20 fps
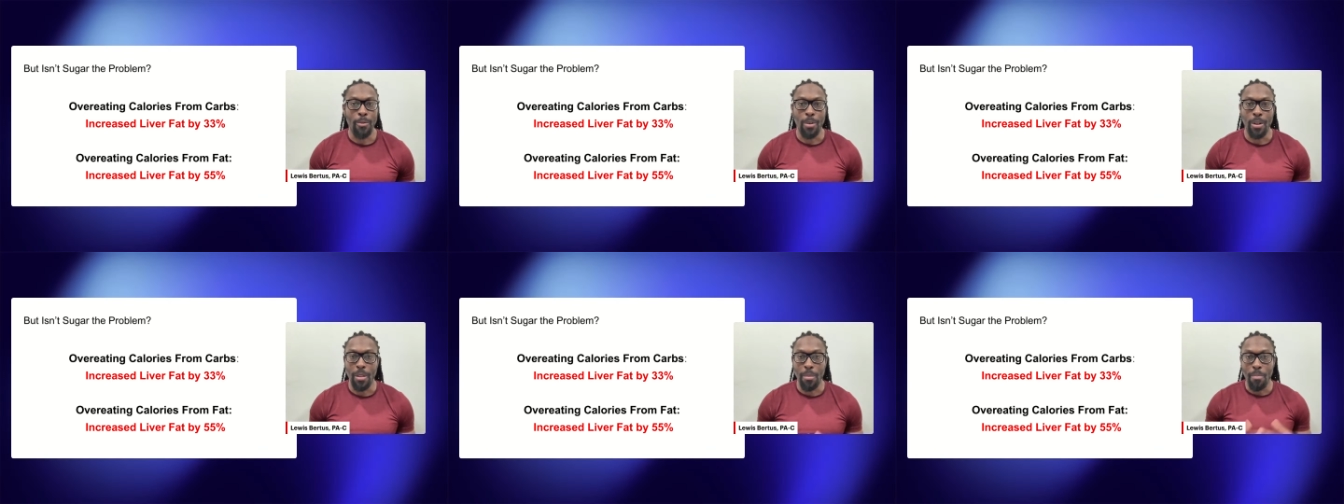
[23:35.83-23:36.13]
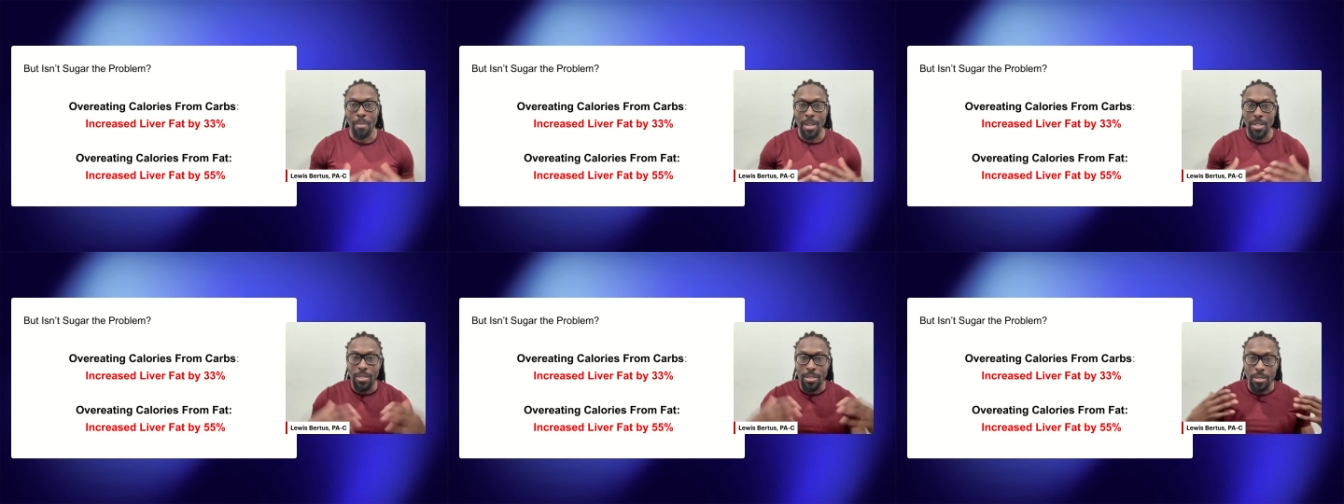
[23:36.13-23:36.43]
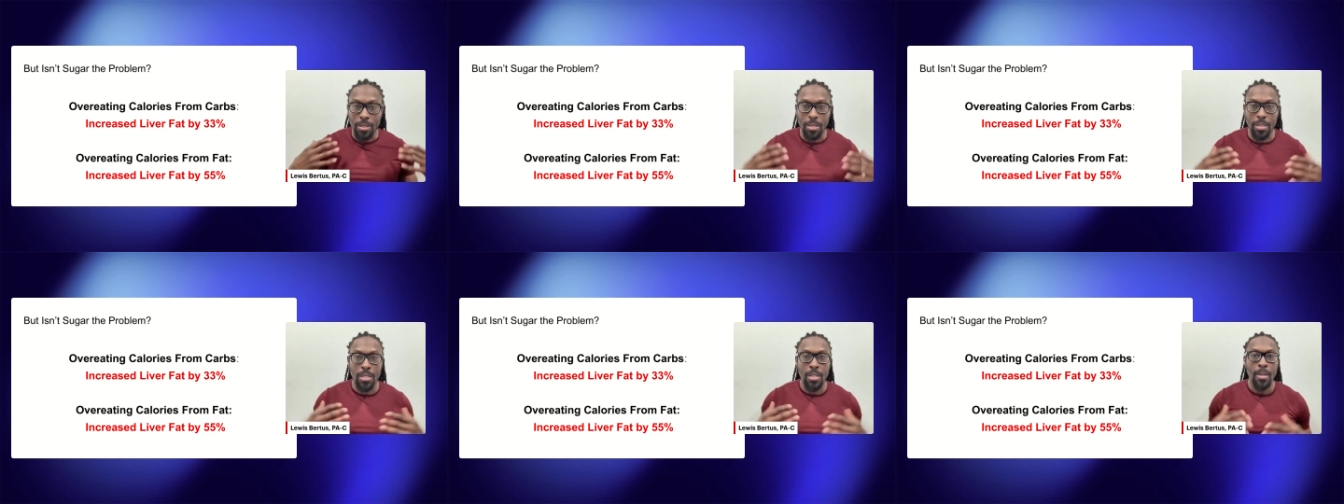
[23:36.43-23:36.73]
Where the
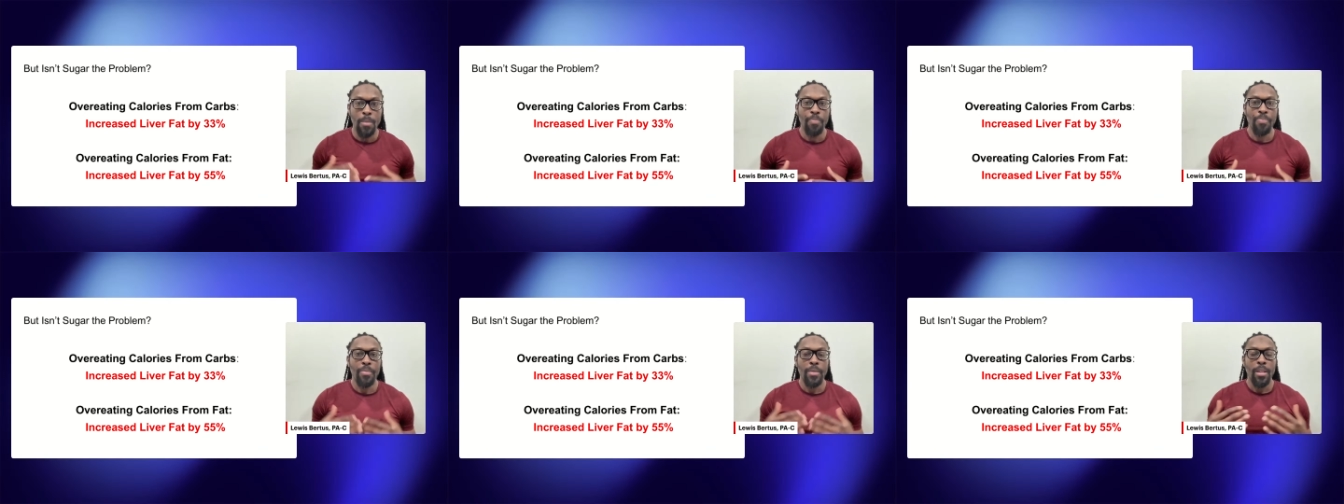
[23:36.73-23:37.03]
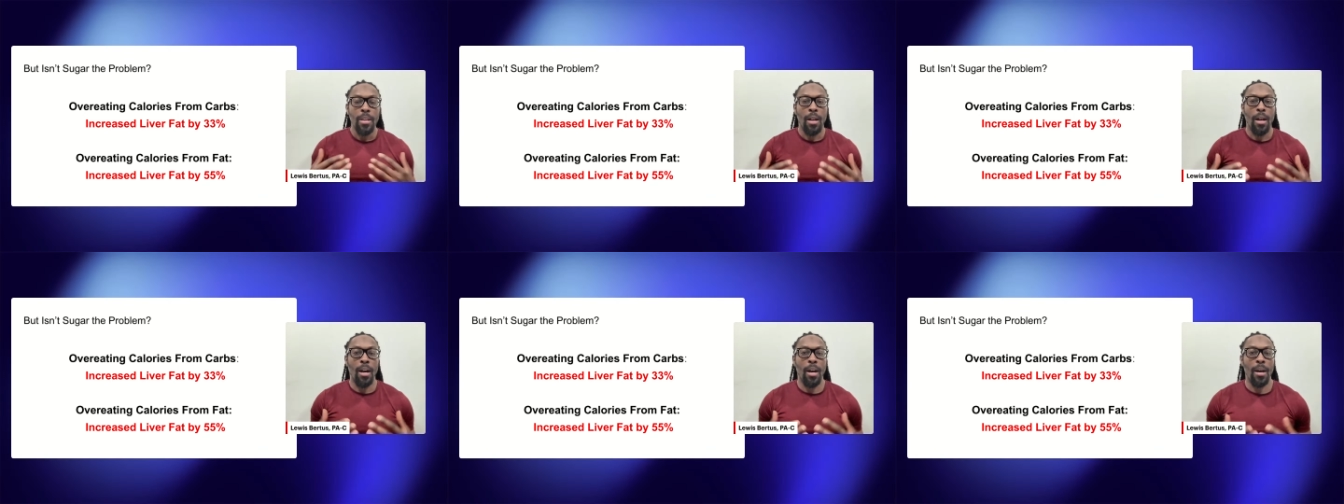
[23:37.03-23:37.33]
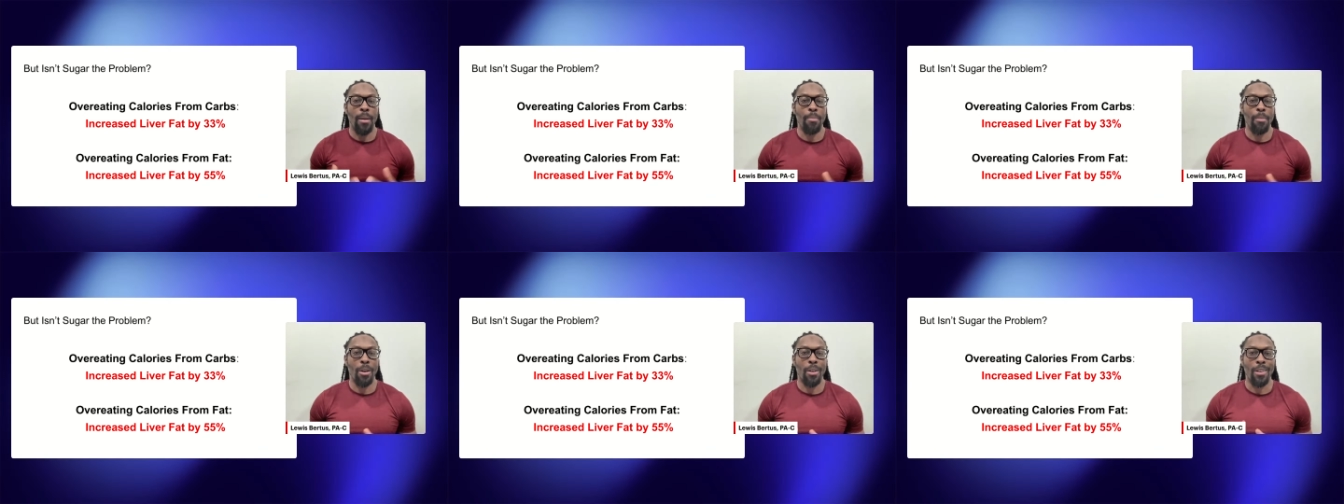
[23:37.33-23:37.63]
muscles
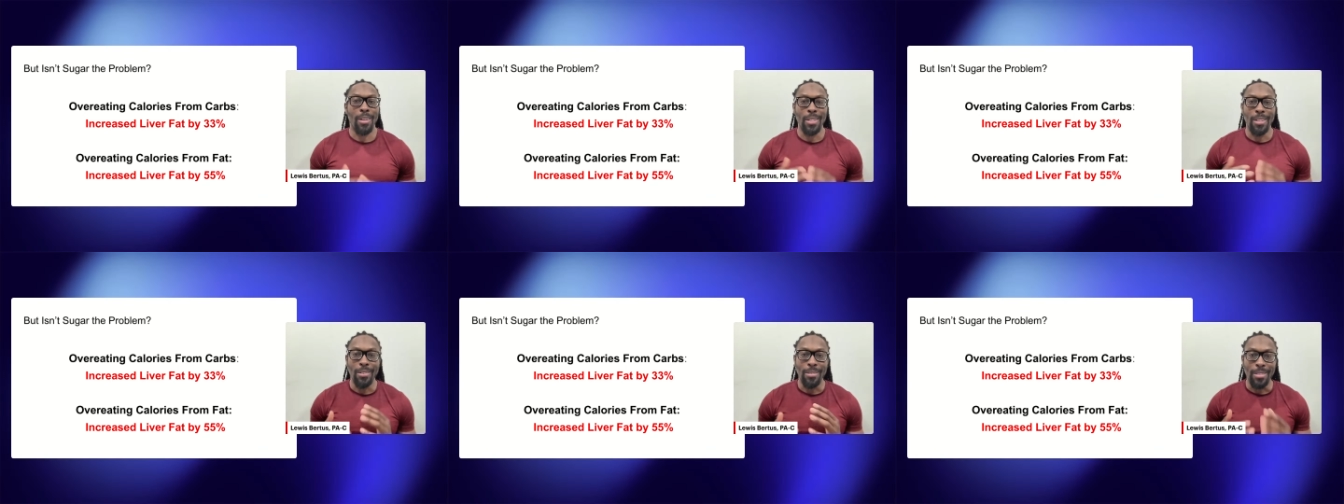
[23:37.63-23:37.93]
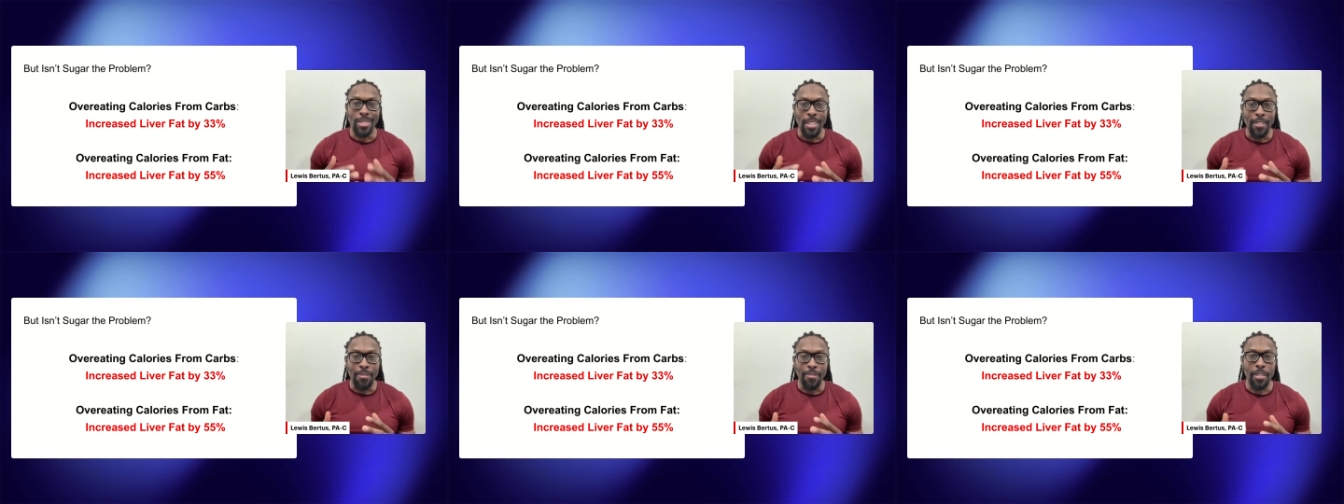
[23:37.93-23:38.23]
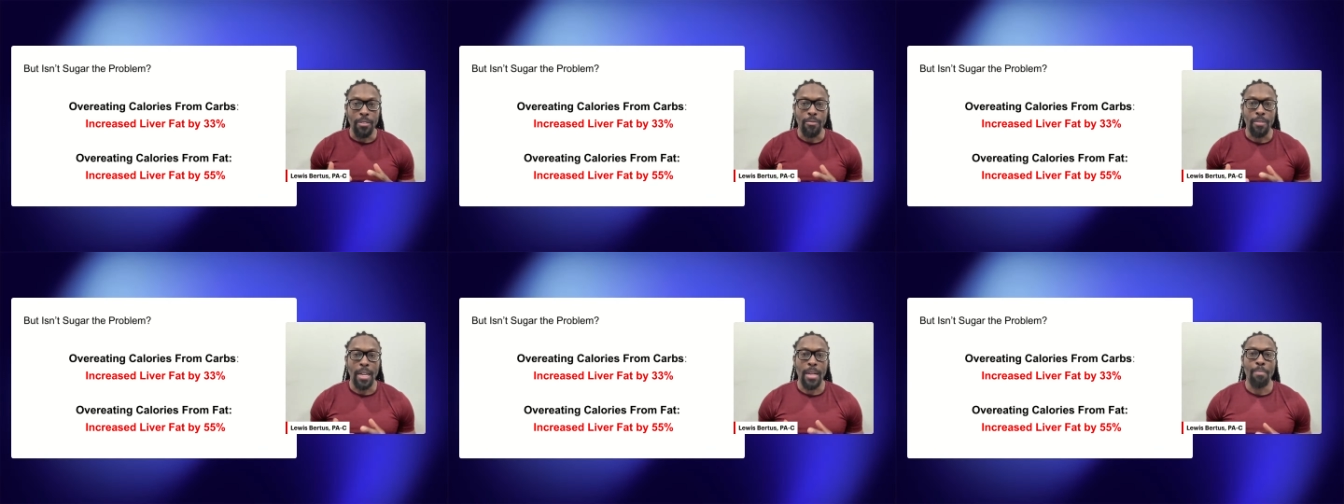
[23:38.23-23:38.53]
are a little
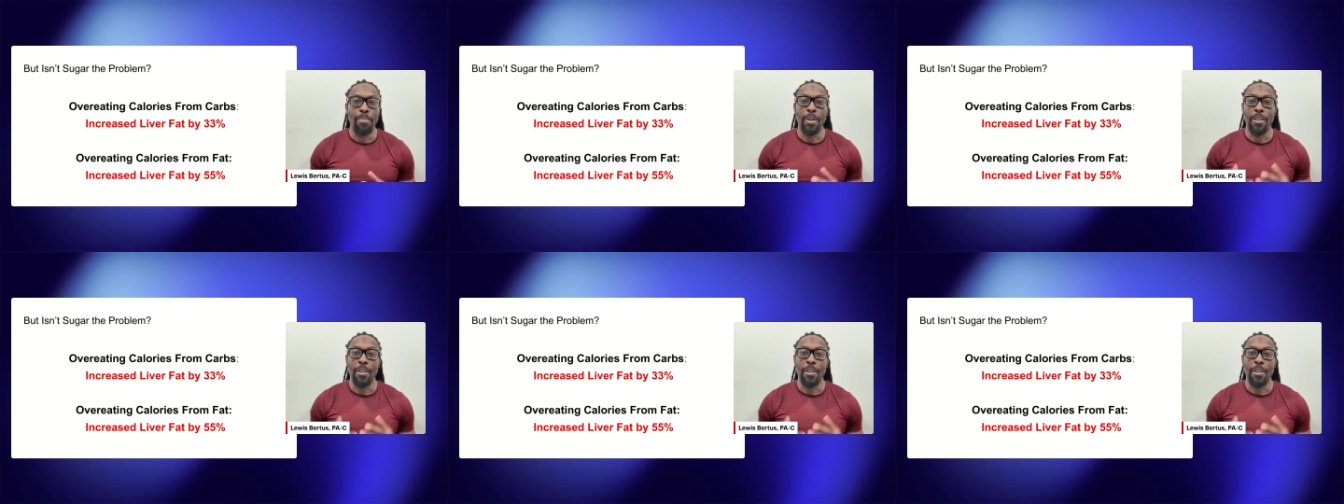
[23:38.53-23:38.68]
different, right?